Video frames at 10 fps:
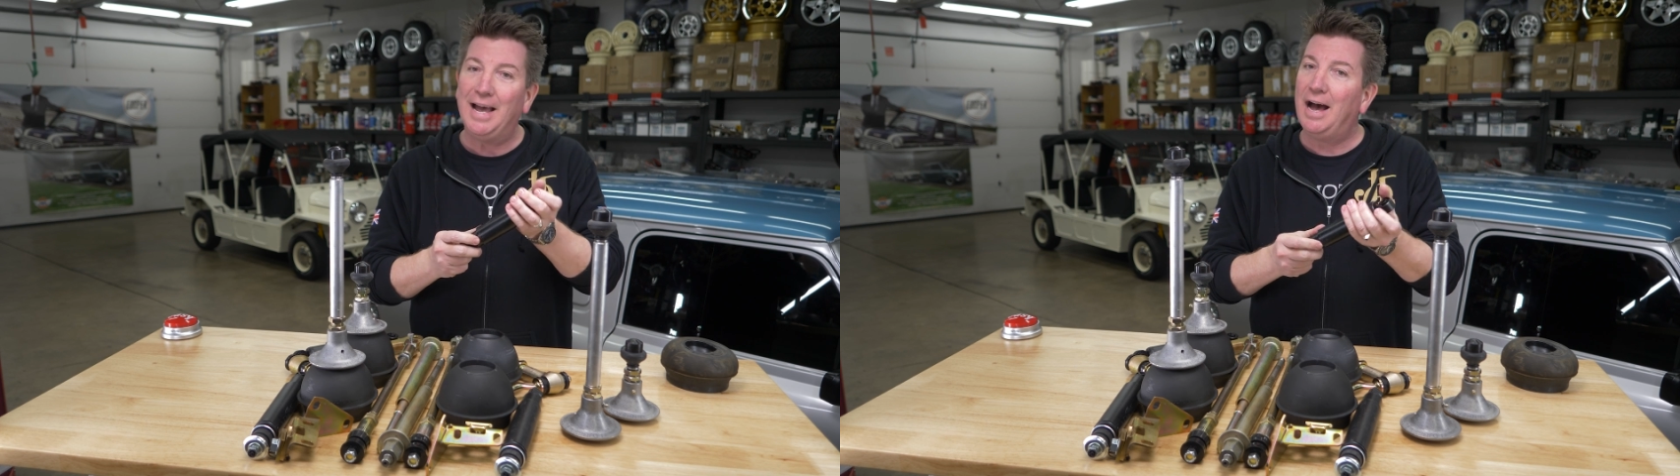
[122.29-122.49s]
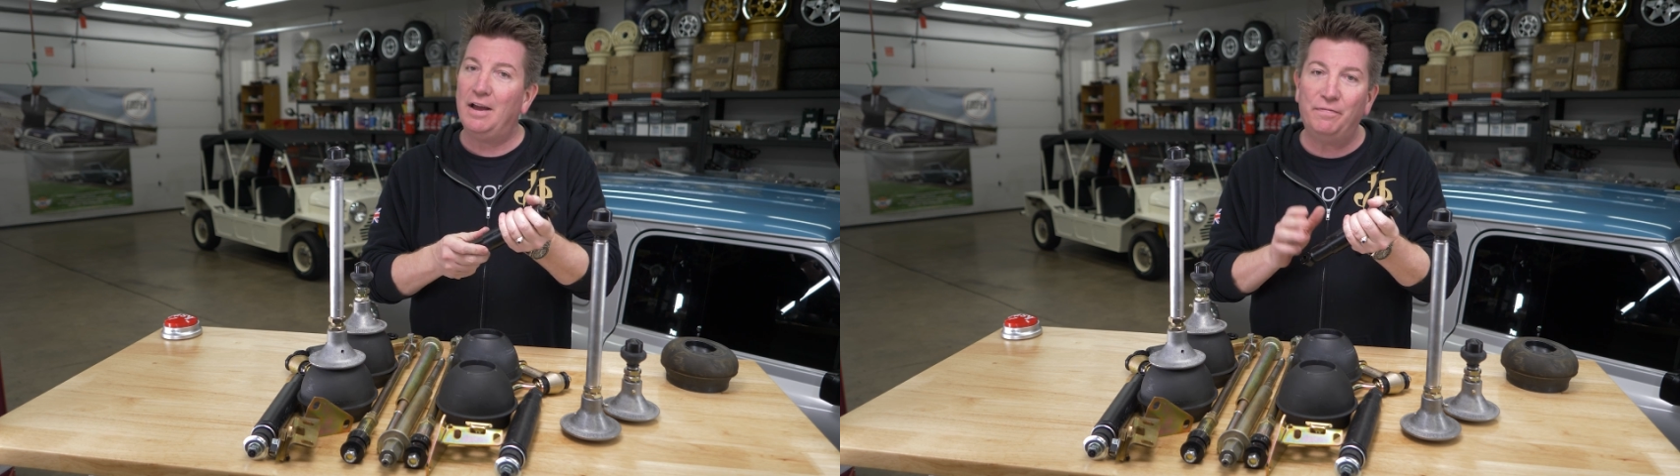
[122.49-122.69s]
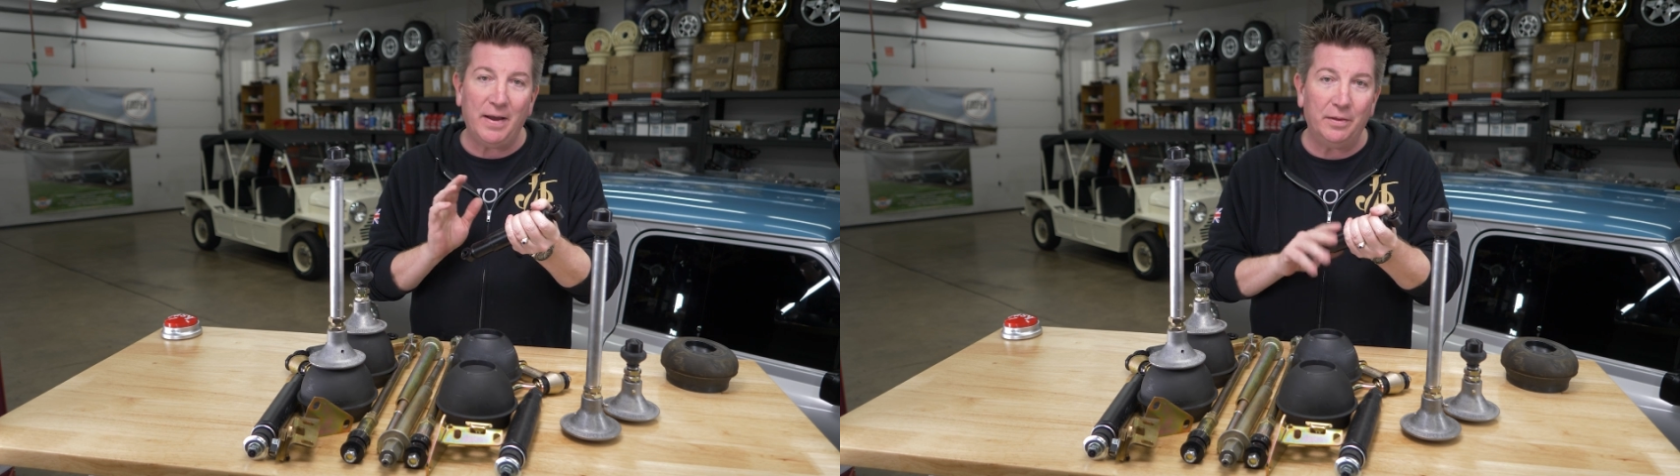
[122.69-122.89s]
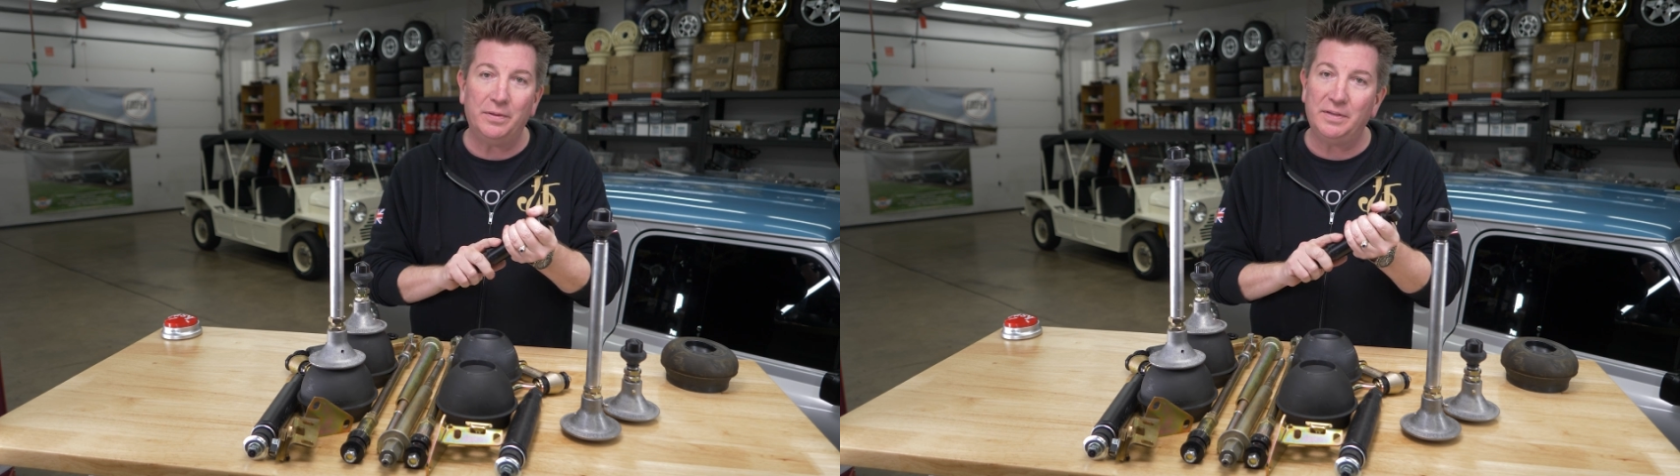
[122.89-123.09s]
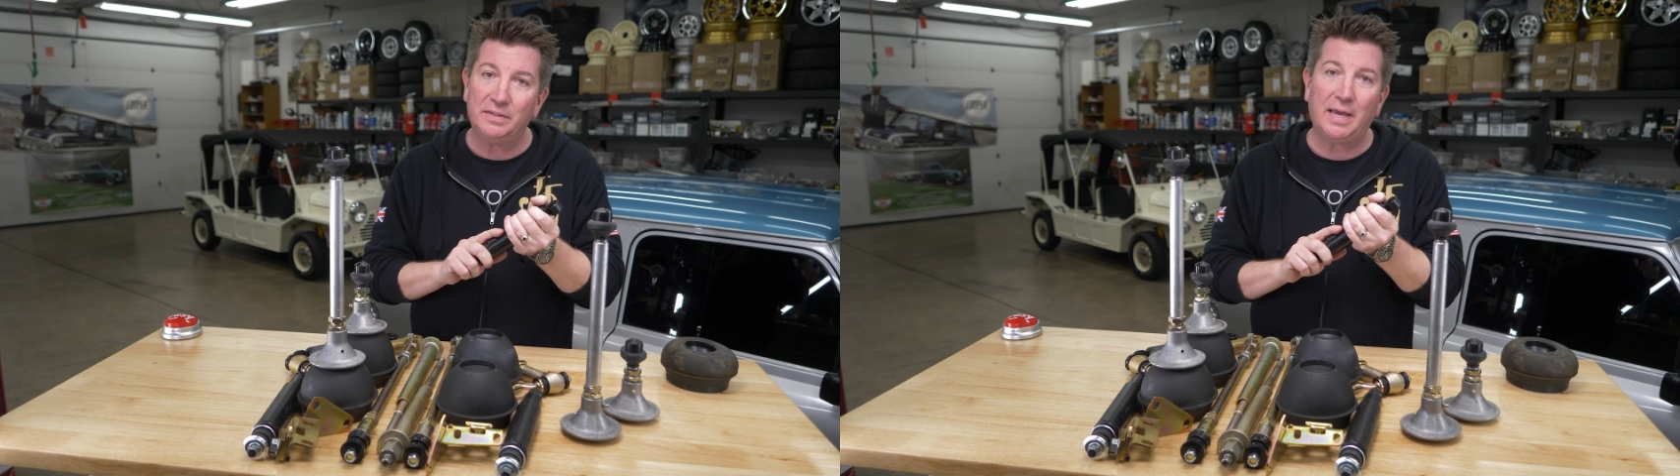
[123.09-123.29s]
I found
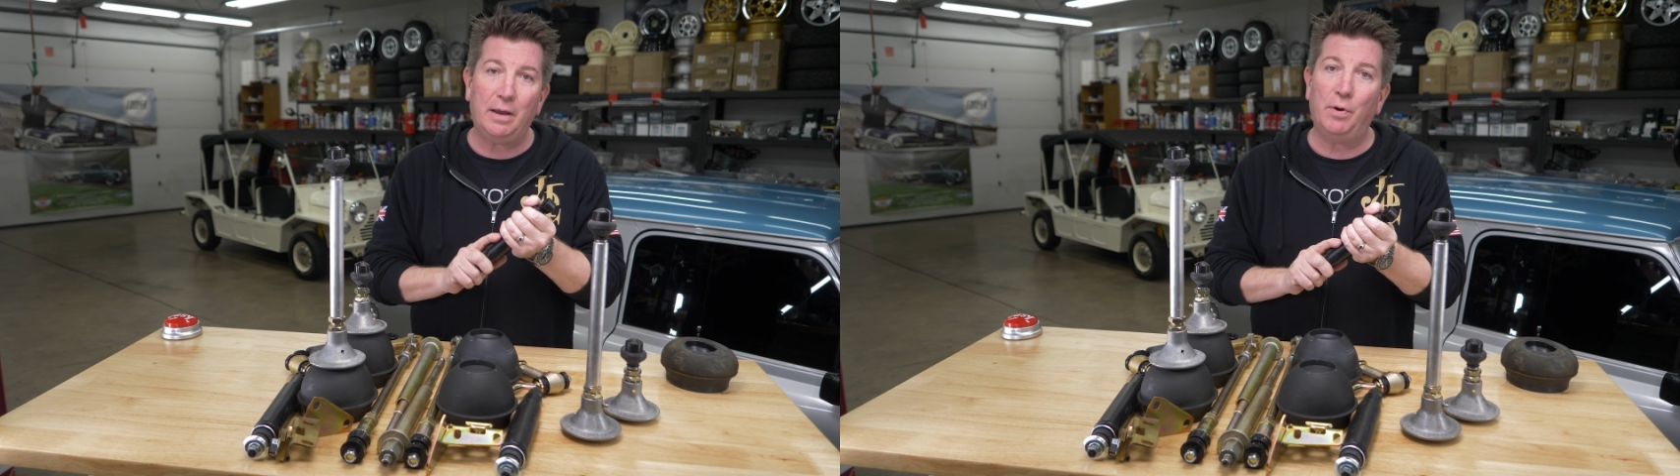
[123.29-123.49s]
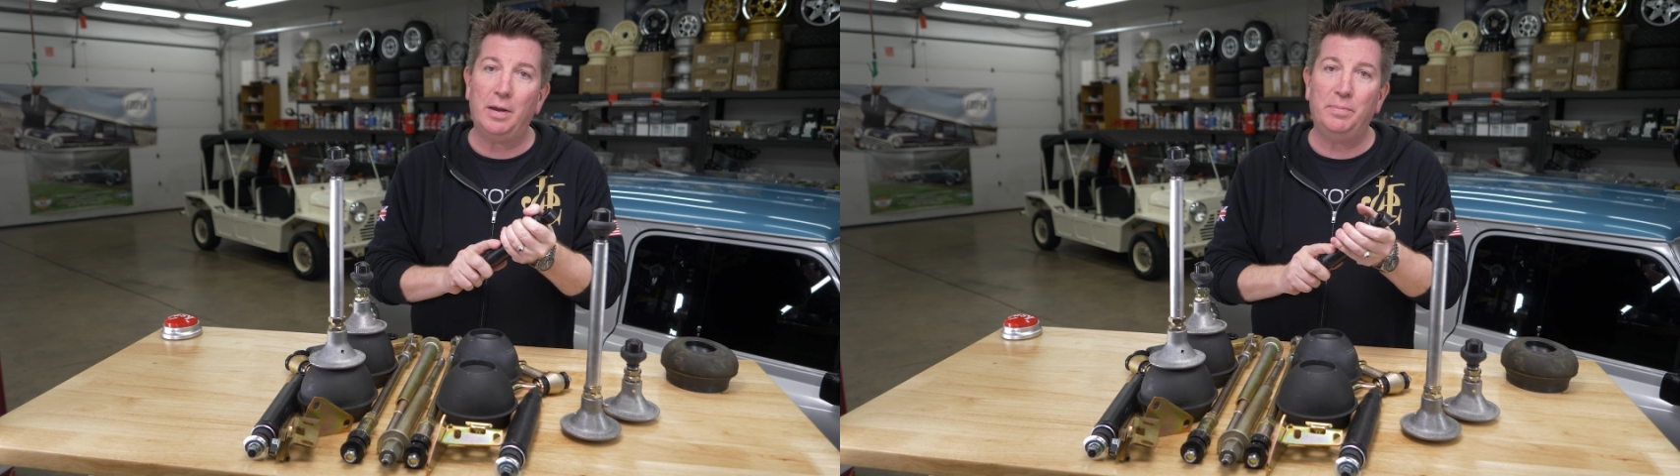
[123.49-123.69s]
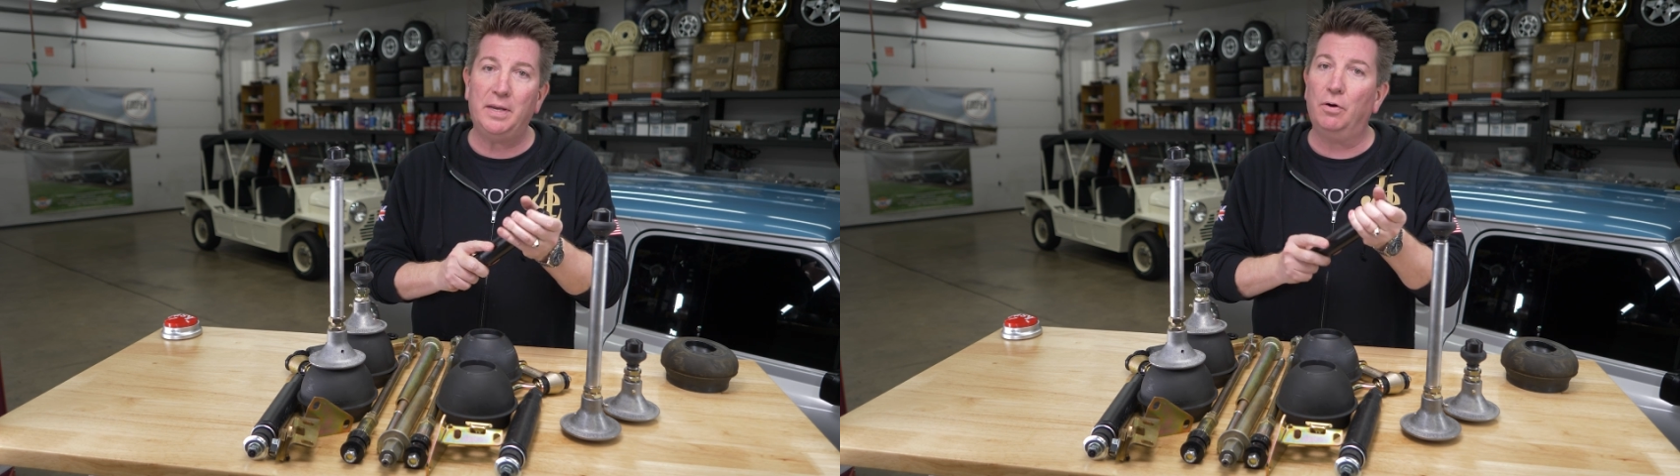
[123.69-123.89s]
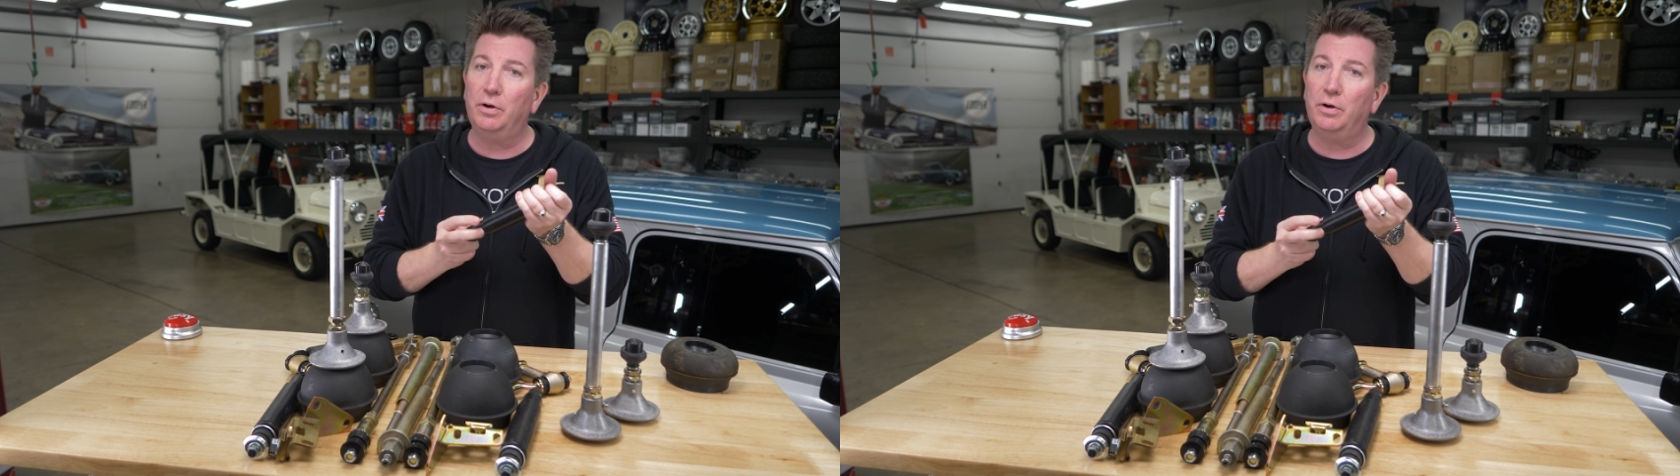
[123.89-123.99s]
that these KYB